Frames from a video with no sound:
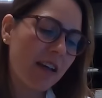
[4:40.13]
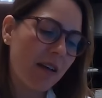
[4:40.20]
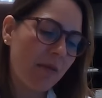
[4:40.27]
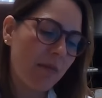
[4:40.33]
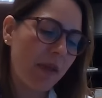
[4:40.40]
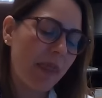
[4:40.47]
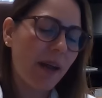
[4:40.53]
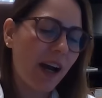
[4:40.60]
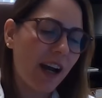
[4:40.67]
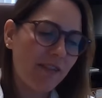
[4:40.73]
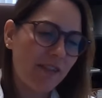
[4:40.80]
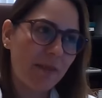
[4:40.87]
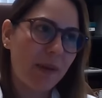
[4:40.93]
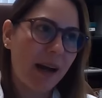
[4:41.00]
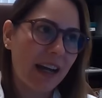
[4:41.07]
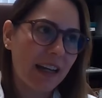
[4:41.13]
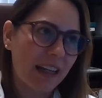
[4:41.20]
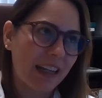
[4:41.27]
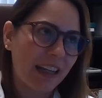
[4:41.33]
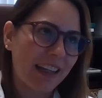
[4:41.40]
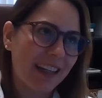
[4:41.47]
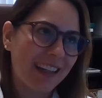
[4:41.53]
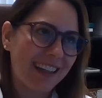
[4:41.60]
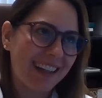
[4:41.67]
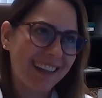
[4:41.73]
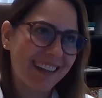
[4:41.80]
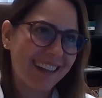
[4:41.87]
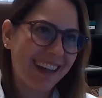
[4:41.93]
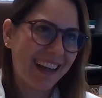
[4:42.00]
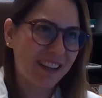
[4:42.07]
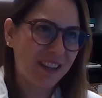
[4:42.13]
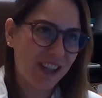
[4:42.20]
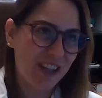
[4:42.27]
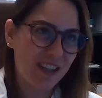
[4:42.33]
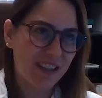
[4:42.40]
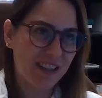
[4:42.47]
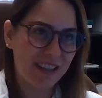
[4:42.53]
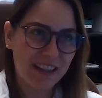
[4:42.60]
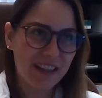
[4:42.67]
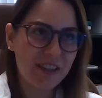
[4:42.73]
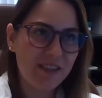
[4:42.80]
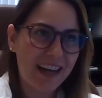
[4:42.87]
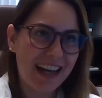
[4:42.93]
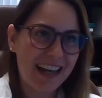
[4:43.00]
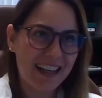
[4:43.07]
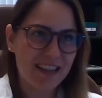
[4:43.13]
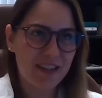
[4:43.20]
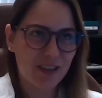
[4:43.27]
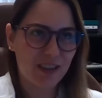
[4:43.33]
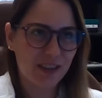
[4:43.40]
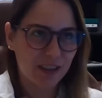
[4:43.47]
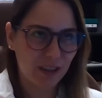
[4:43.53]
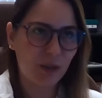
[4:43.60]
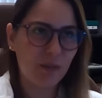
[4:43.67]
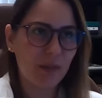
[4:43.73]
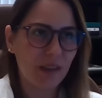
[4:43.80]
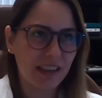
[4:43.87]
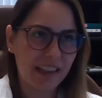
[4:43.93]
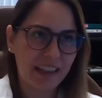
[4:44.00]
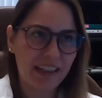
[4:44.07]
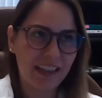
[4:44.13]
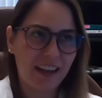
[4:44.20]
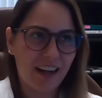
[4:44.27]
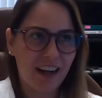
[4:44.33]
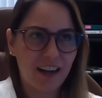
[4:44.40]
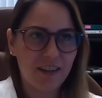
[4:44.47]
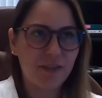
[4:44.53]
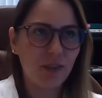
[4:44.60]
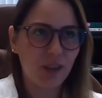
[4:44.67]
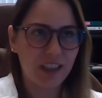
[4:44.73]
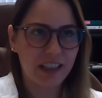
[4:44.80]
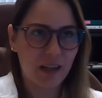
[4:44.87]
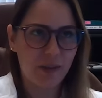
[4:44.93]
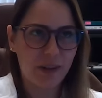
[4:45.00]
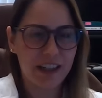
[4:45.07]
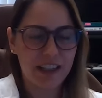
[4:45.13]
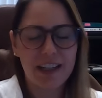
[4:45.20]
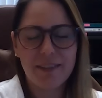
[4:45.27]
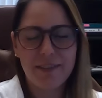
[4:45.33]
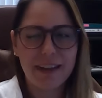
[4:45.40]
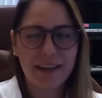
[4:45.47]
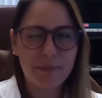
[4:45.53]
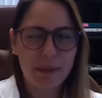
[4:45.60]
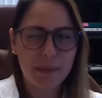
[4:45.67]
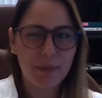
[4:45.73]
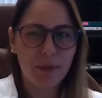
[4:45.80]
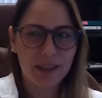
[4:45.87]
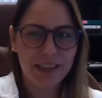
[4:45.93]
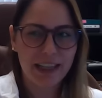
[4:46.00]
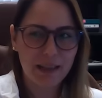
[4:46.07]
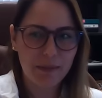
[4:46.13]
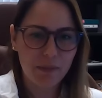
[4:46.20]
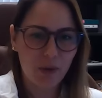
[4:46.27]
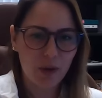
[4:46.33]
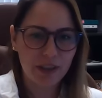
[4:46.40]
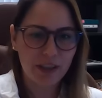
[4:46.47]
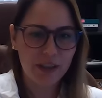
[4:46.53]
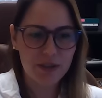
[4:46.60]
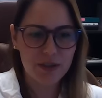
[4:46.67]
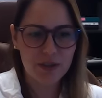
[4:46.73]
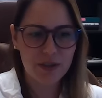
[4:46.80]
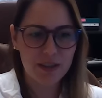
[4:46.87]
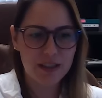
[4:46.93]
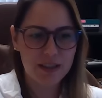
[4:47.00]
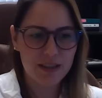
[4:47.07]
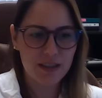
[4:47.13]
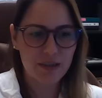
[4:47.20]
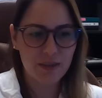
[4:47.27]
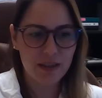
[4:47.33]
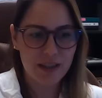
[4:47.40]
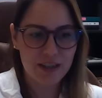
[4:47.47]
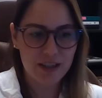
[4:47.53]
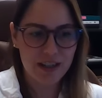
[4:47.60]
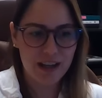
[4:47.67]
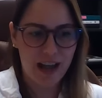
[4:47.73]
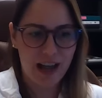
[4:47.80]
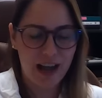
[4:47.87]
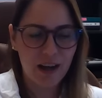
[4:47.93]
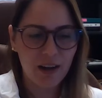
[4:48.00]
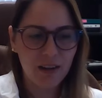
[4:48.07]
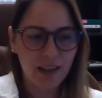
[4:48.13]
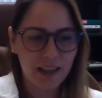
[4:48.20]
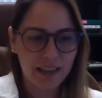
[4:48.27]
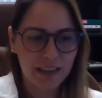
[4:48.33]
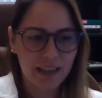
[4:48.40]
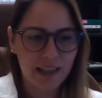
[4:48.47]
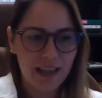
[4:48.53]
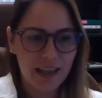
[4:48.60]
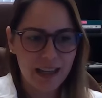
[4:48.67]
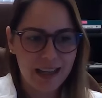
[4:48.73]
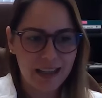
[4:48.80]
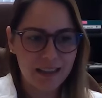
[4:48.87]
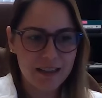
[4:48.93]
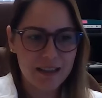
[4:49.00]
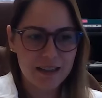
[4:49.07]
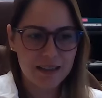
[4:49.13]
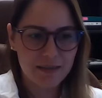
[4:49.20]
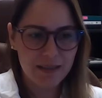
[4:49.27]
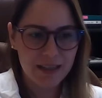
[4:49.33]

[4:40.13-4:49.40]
But not everybody across the US or globally are fully aware. I think people are getting more used to this situation now, like at least